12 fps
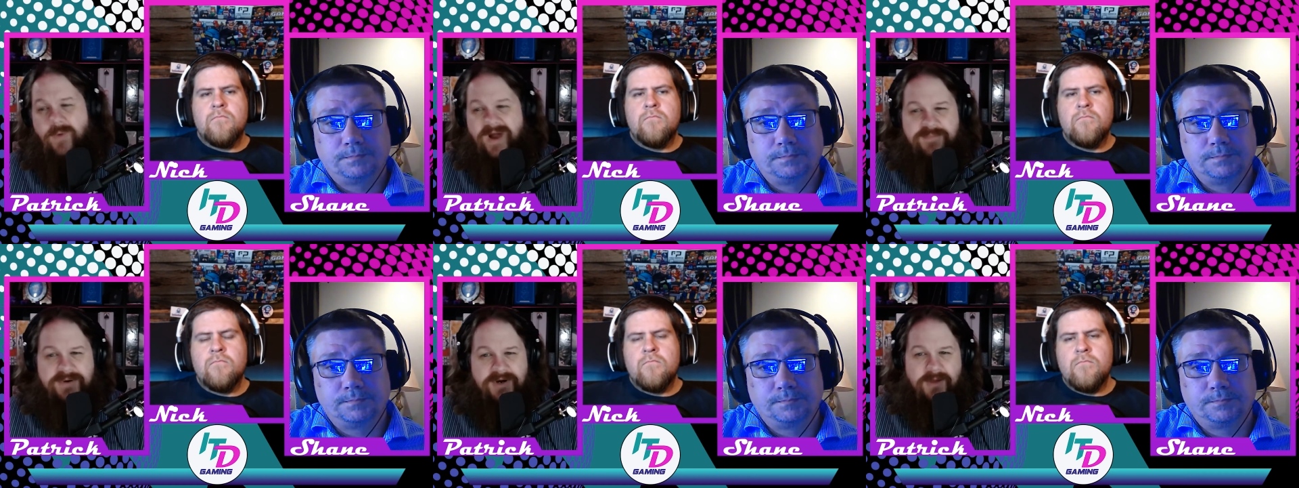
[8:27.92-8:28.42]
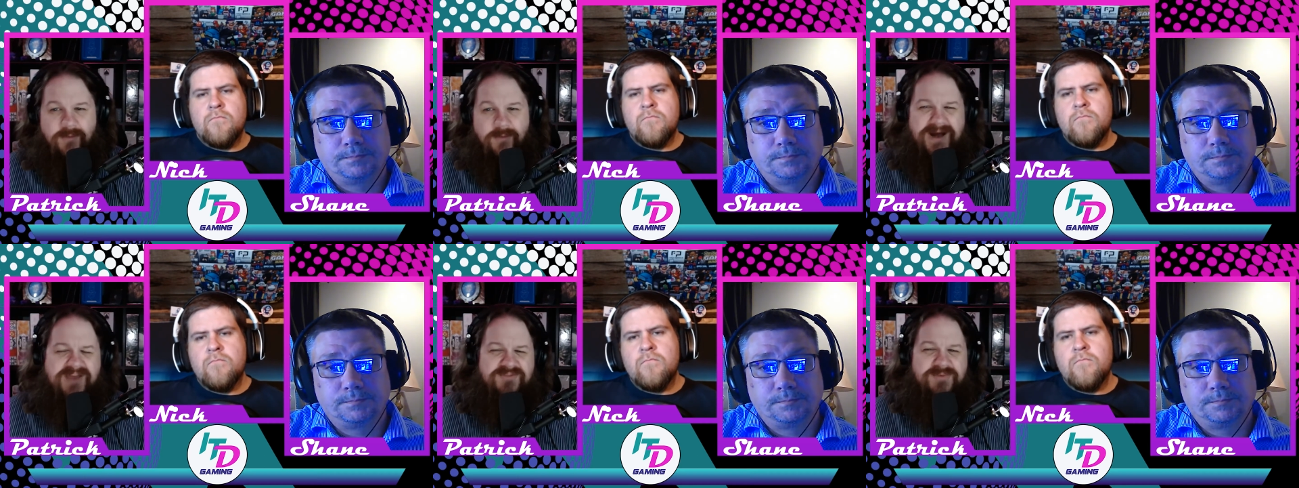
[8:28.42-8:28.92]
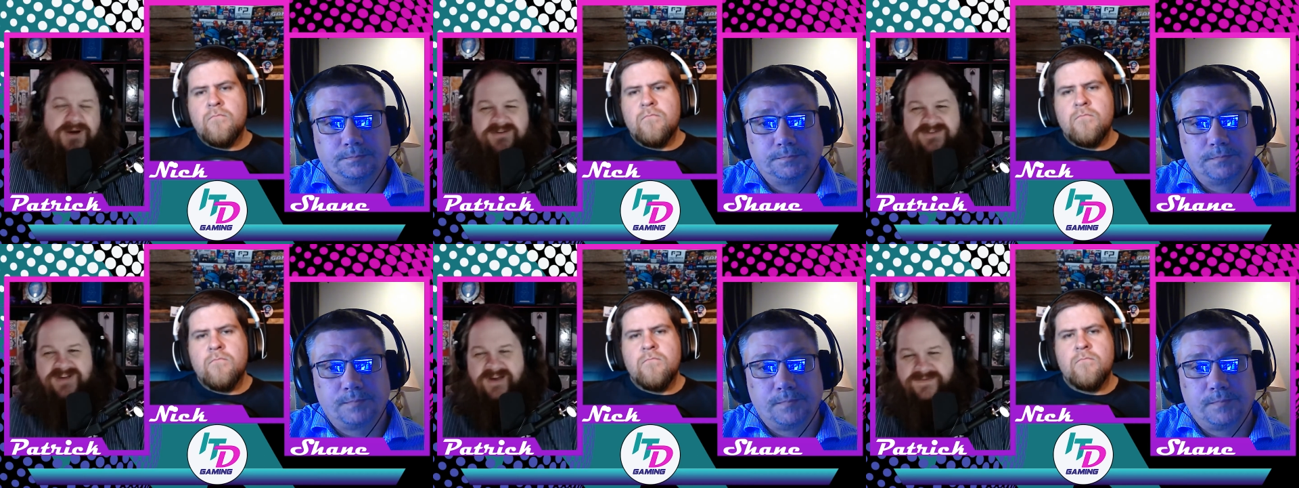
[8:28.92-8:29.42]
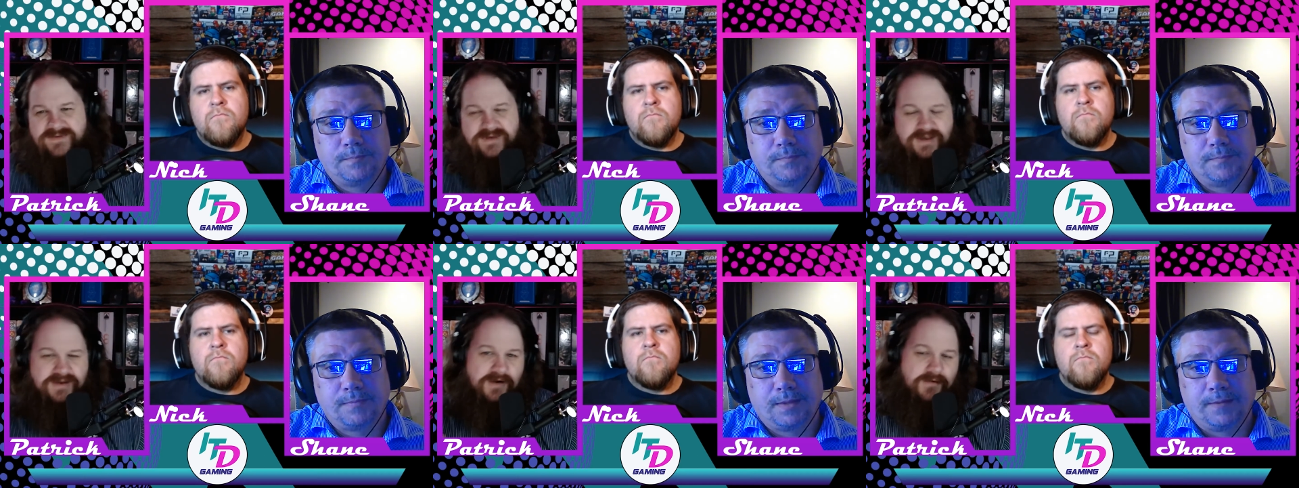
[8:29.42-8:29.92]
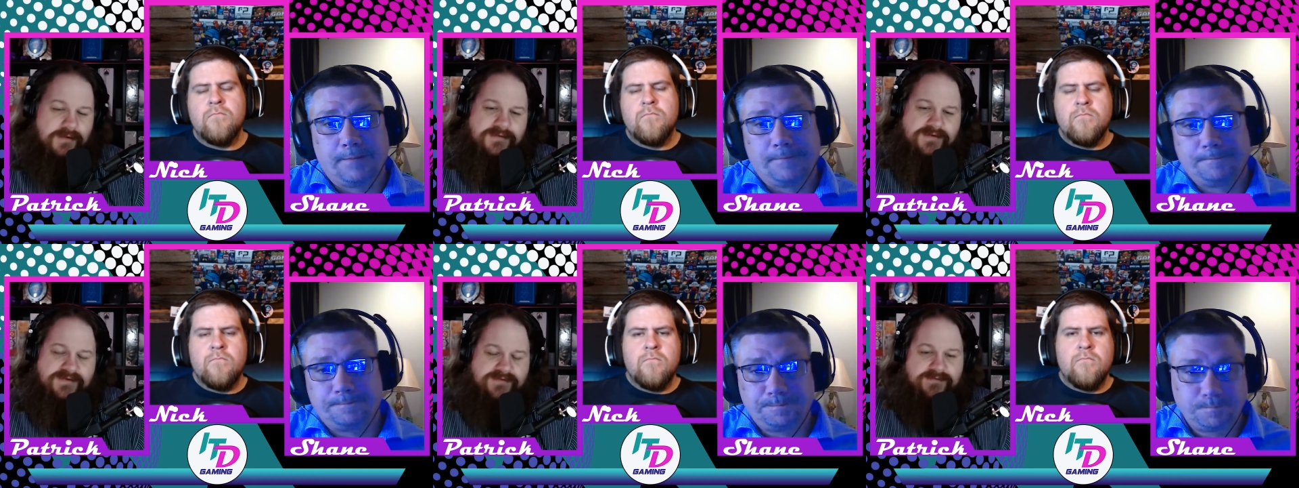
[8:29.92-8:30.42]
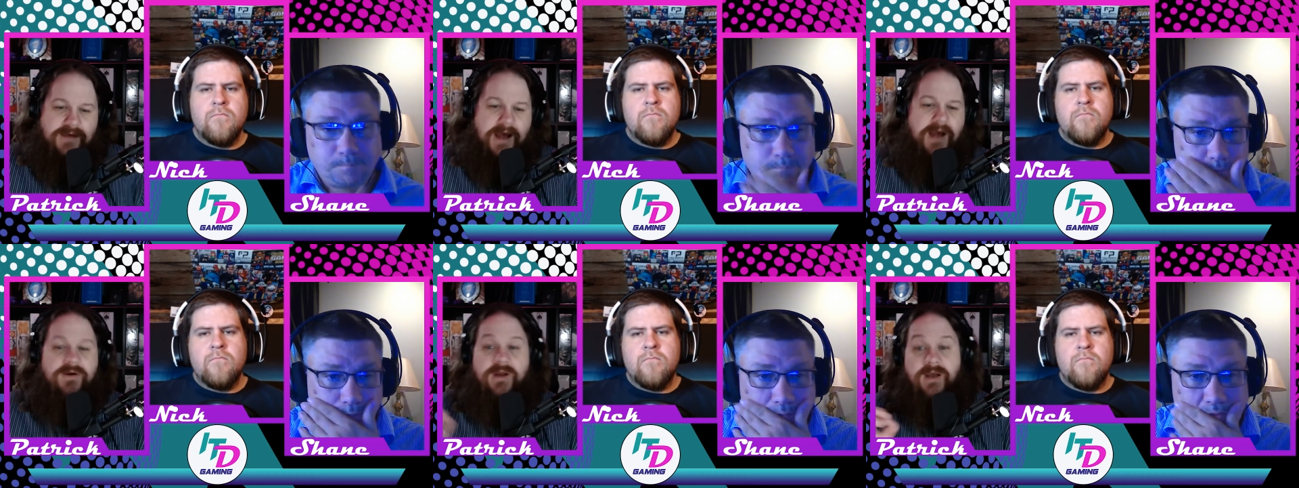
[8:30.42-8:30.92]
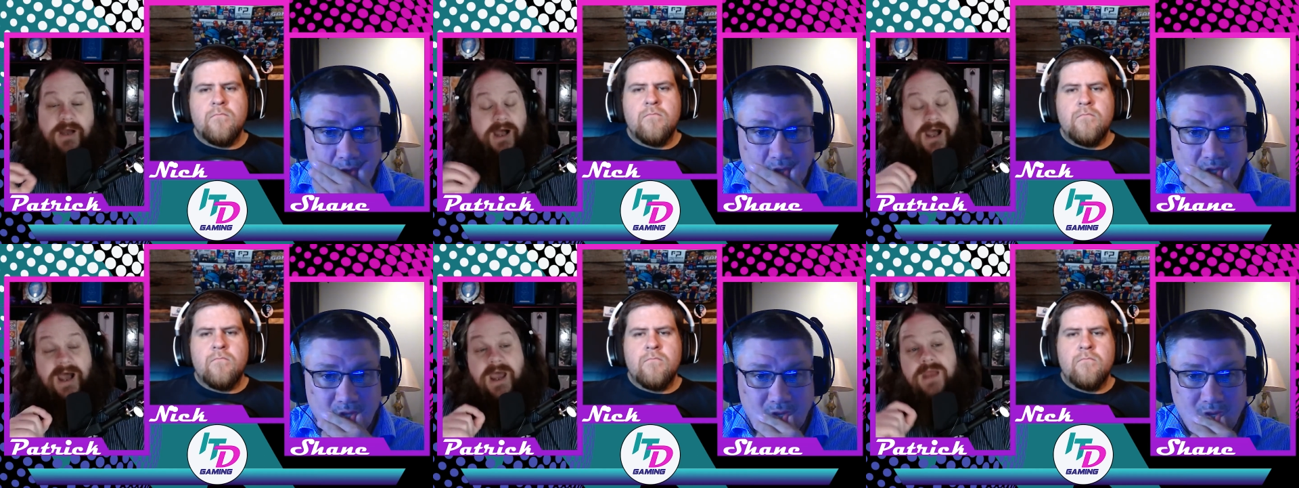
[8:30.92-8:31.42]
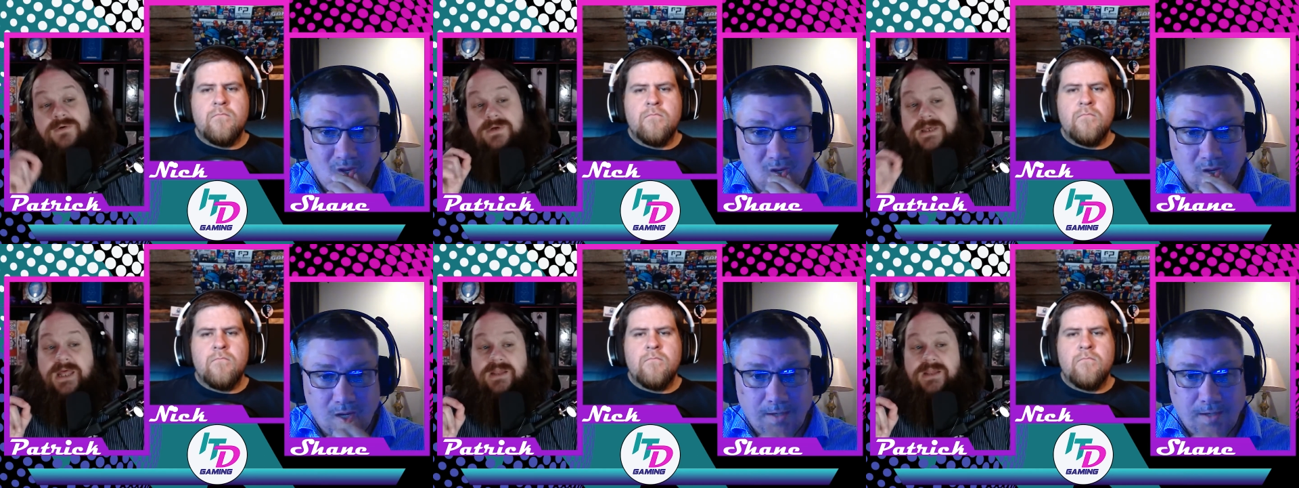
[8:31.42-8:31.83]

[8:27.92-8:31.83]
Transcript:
Speaker 1: why put all, why is Microsoft, you know, in this, I don't, I don't